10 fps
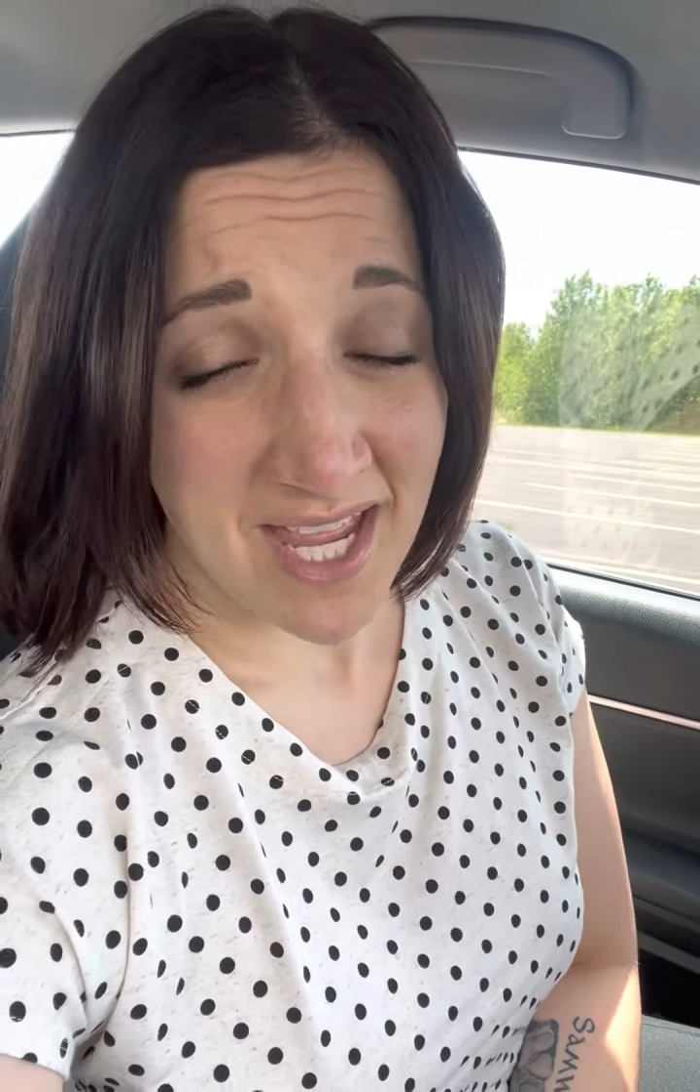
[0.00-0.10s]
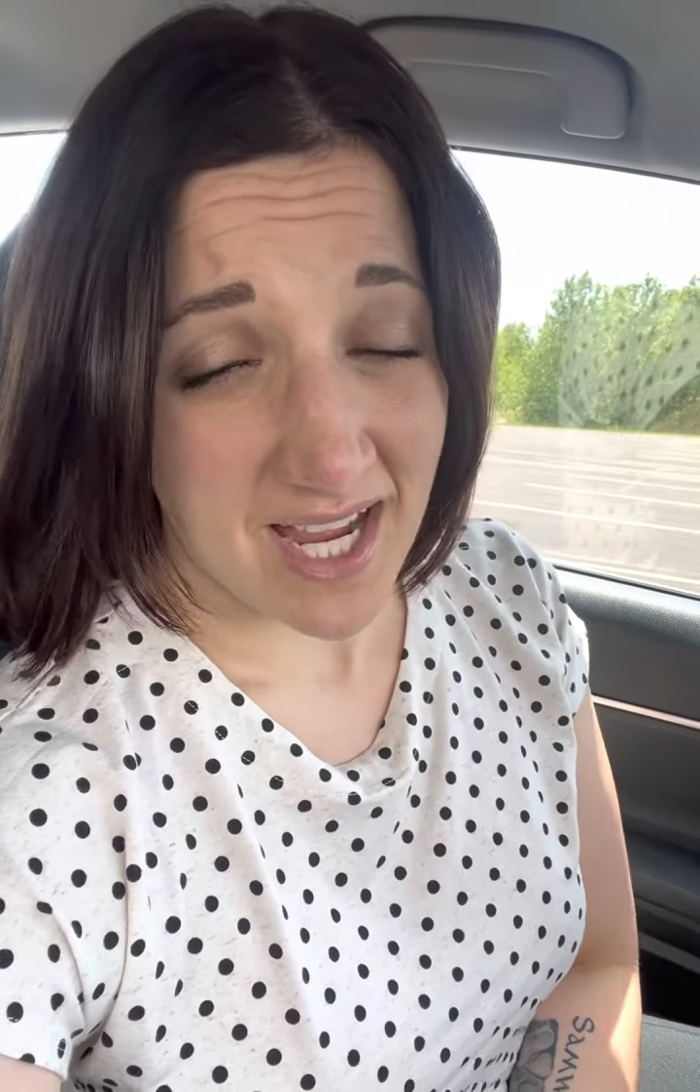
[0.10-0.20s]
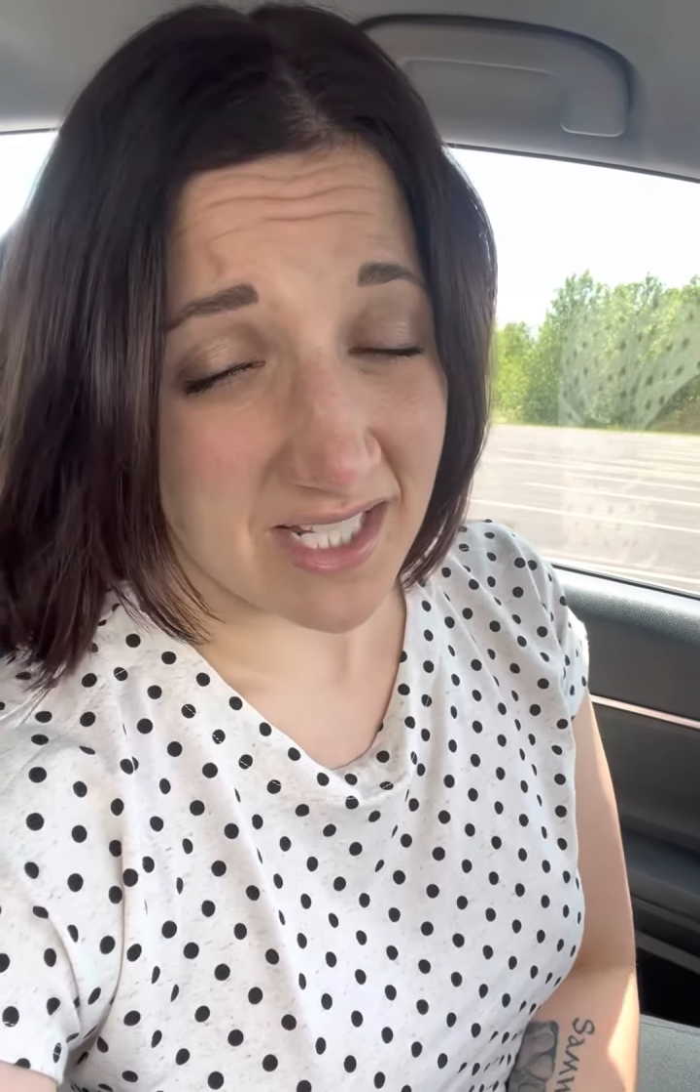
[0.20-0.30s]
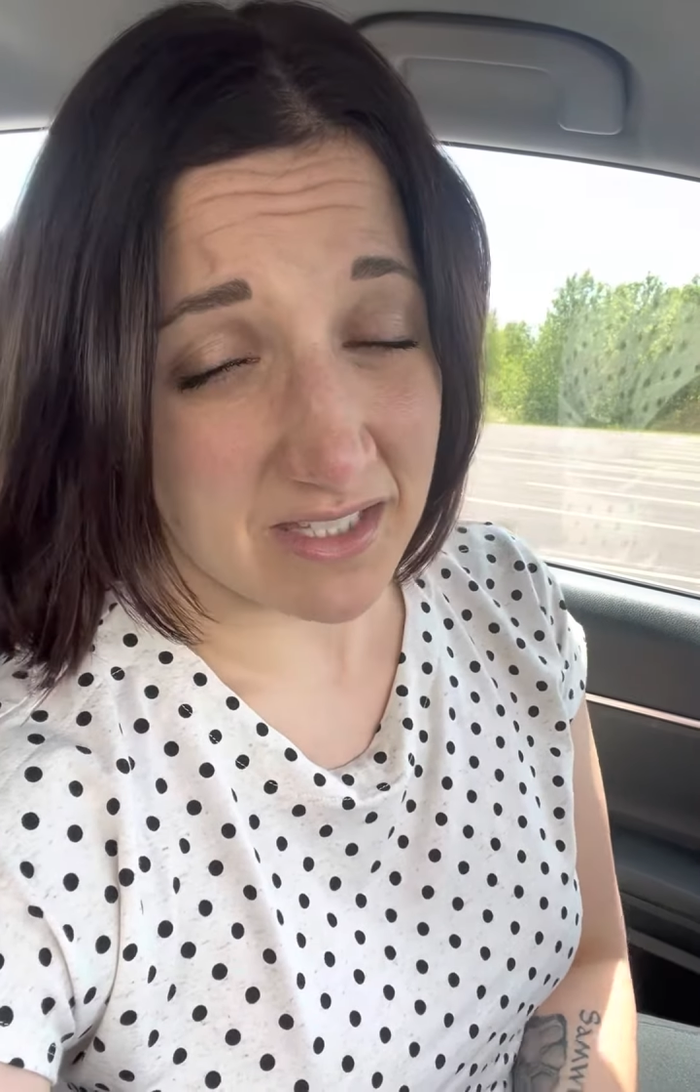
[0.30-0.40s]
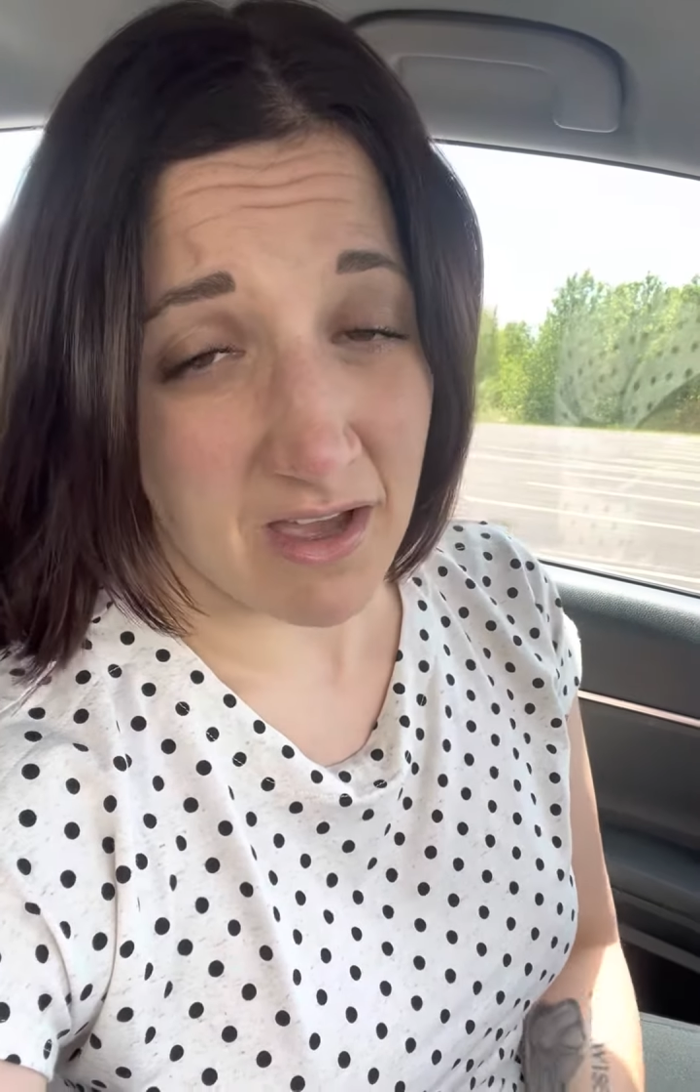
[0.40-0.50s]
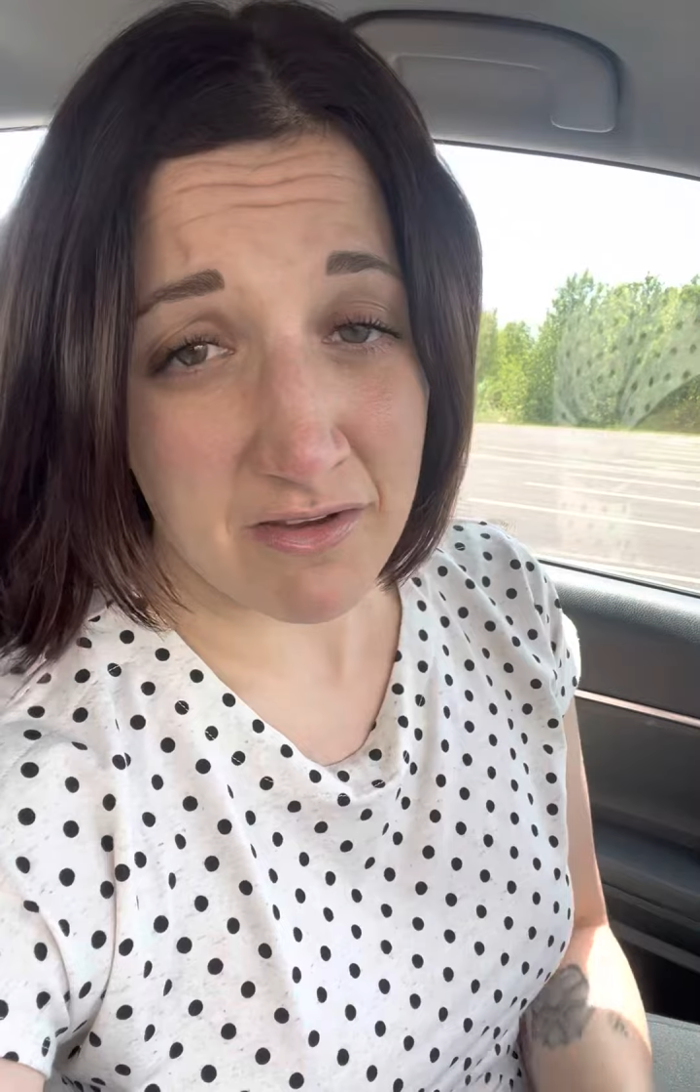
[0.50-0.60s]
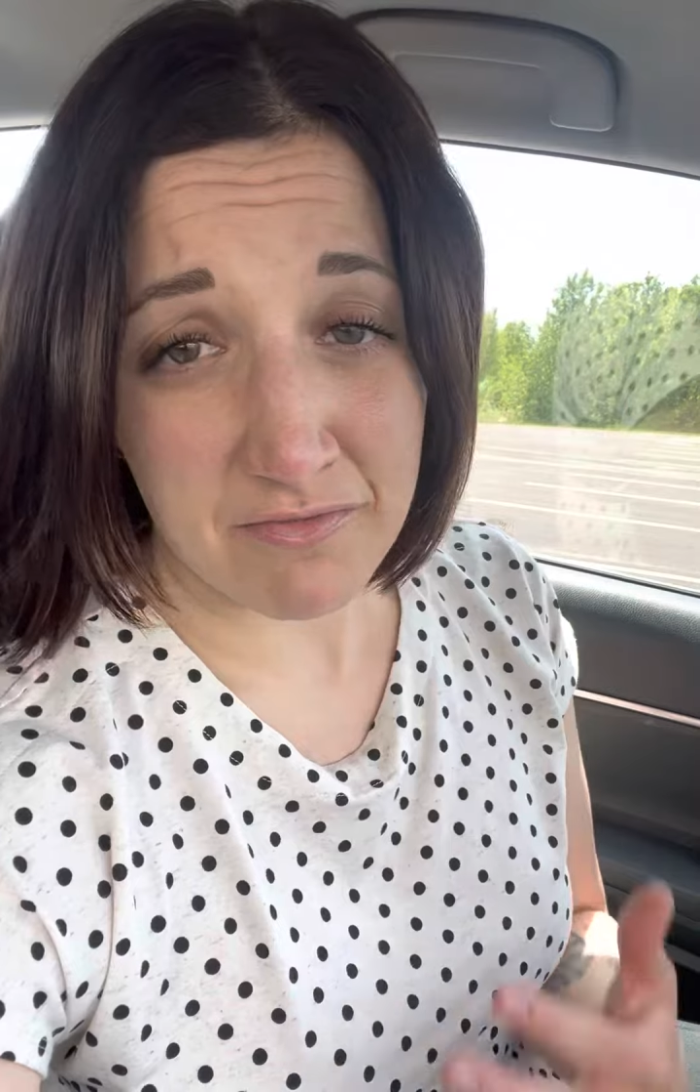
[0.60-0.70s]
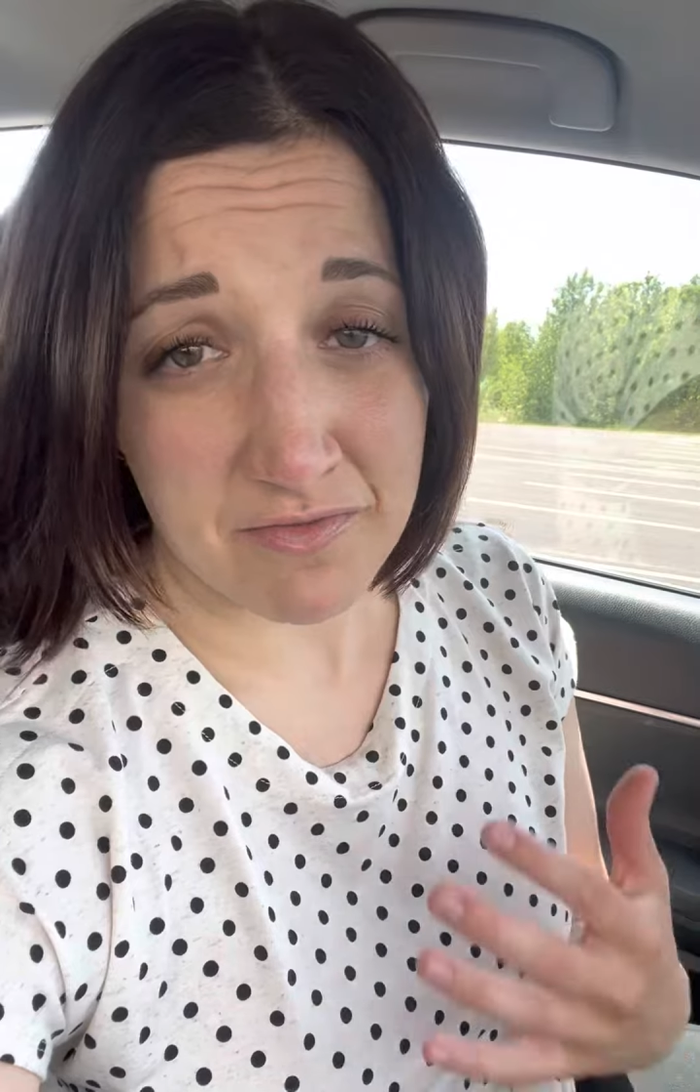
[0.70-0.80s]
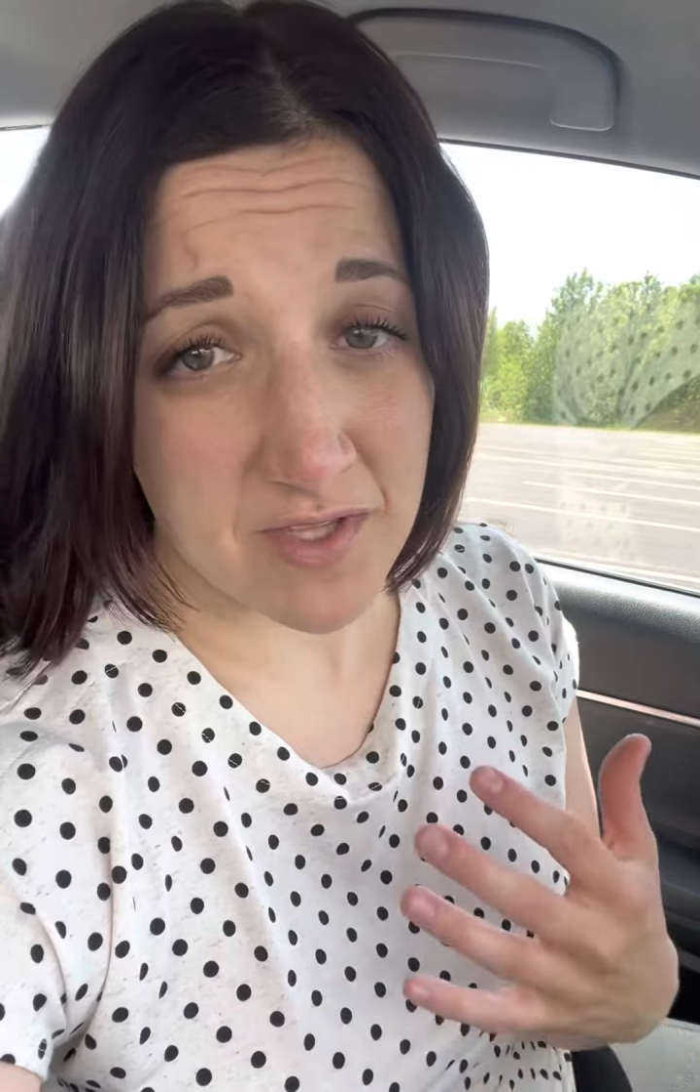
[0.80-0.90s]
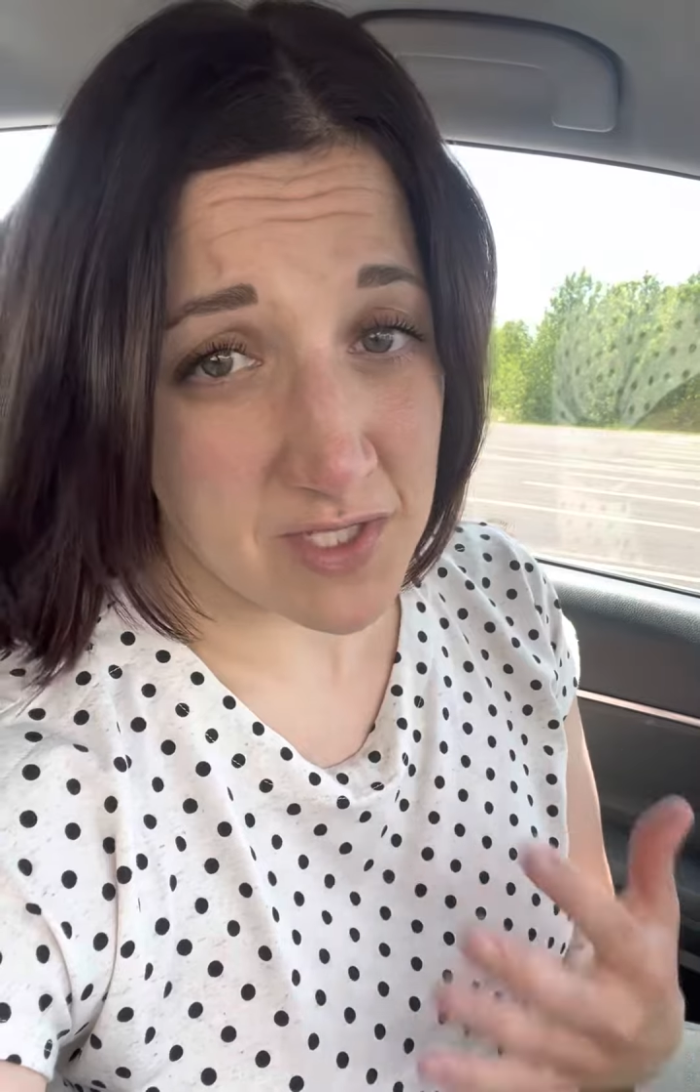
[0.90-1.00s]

I love the